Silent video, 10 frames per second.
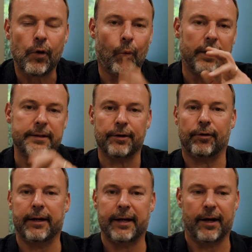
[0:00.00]
What is it
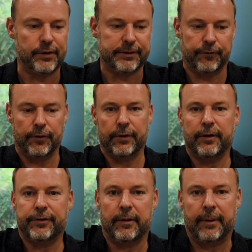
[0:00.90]
right now you still feel
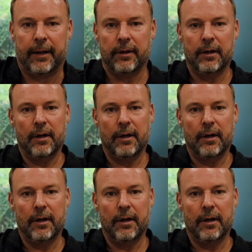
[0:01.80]
guilty about?